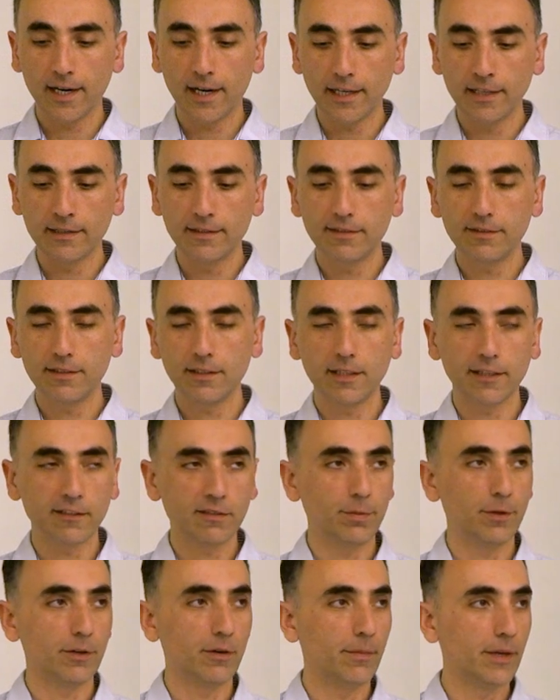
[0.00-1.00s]
it's still
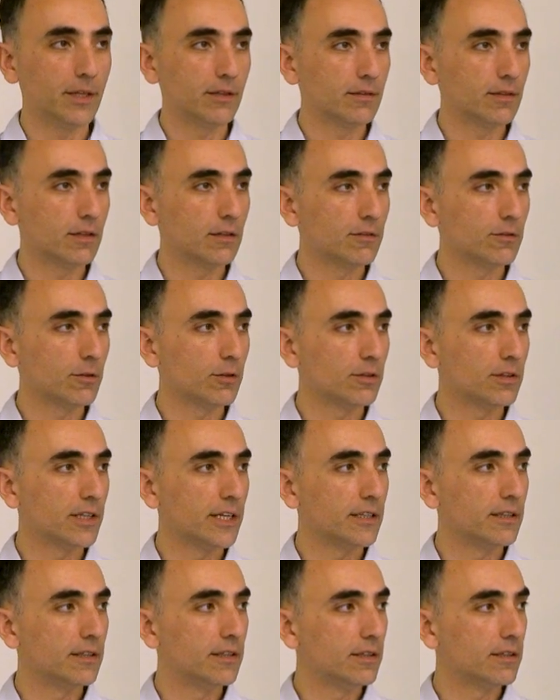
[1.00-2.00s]
experimental. So
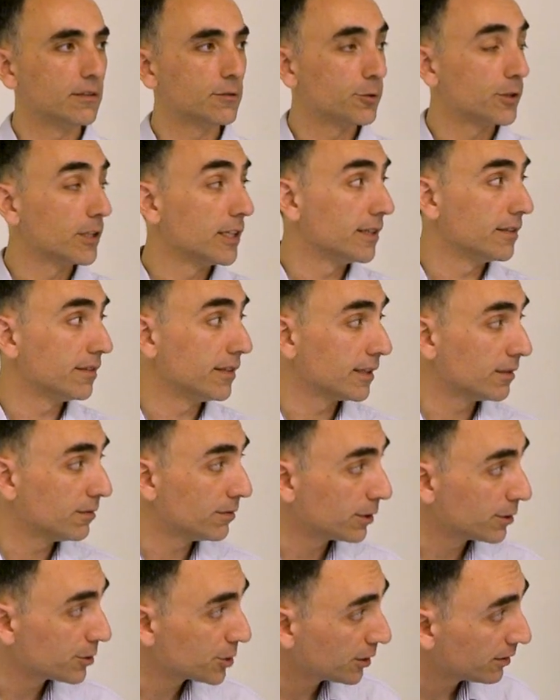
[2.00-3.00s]
they didn't release yet
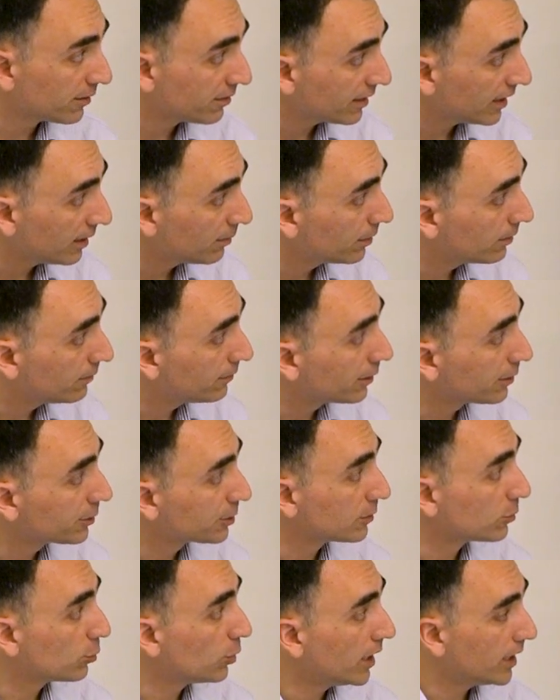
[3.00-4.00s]
stable
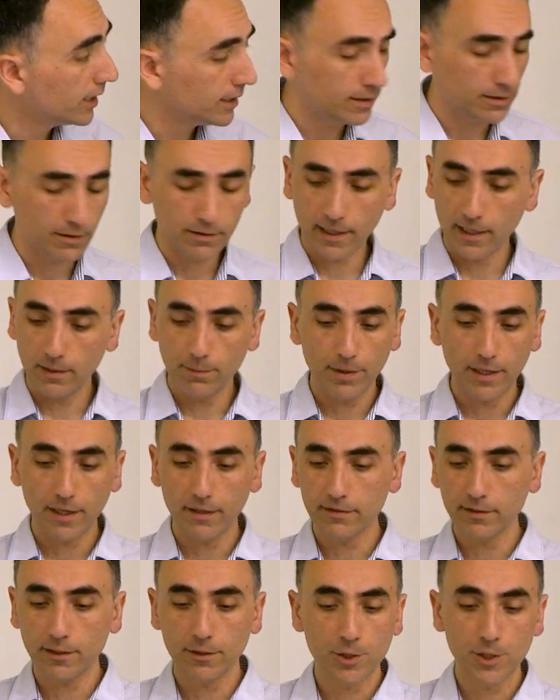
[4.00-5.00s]
version 1.
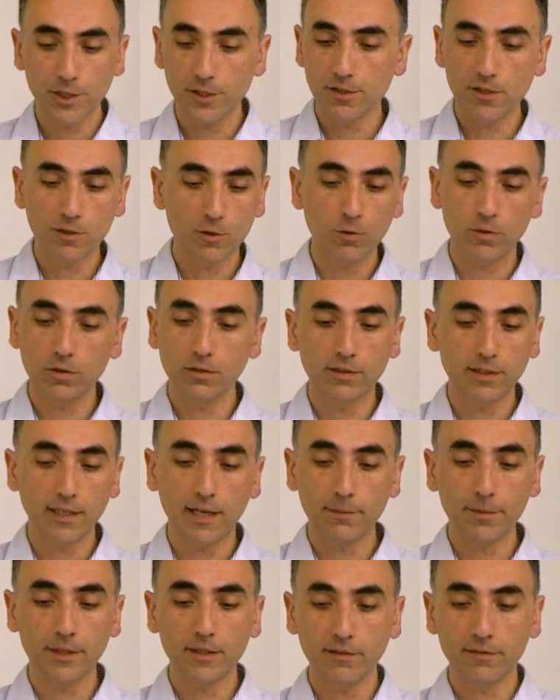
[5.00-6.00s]
APIs are changing all the
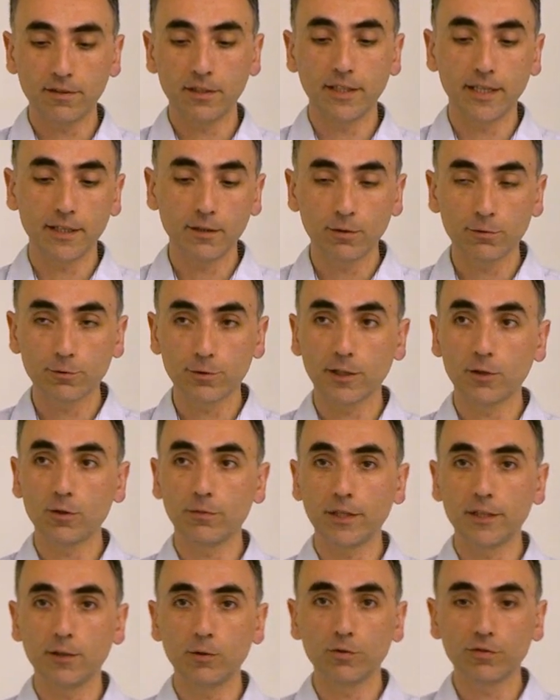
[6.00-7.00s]
time, and even they don't
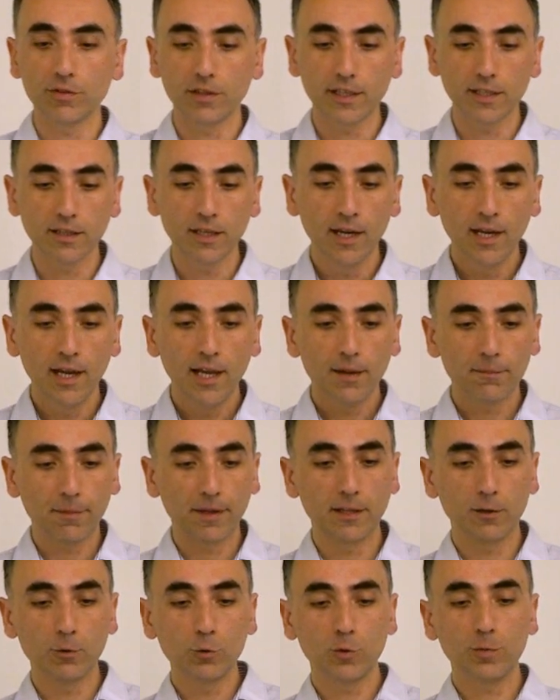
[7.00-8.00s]
recommend using it.
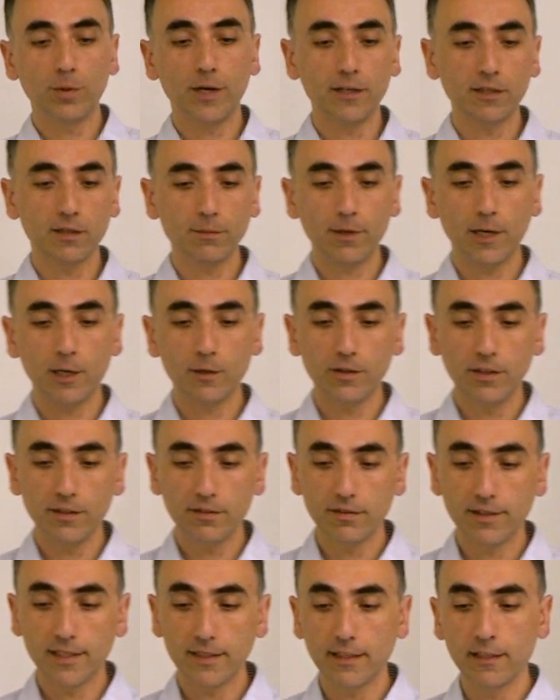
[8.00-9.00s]
But the good part about
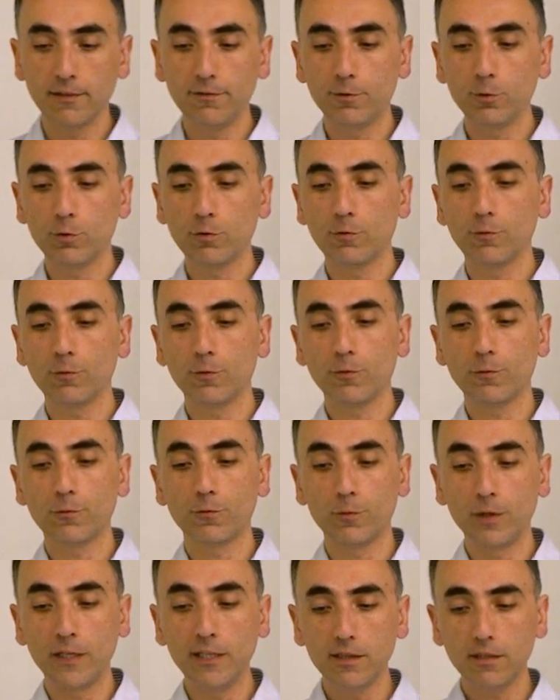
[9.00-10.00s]
this that if you
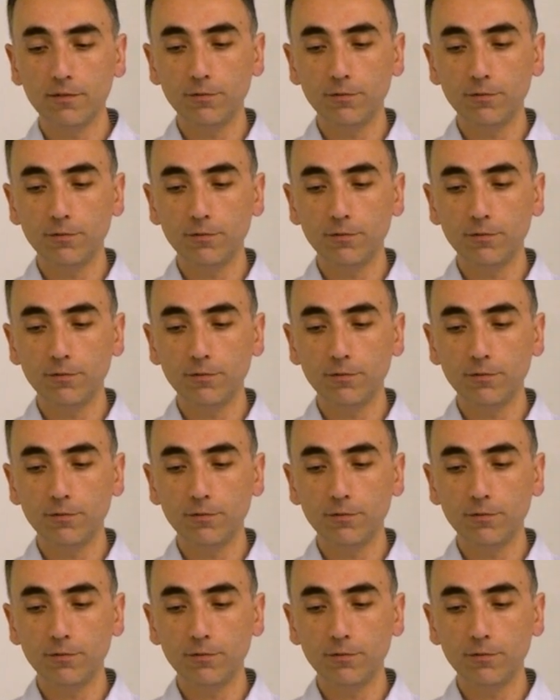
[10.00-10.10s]
in the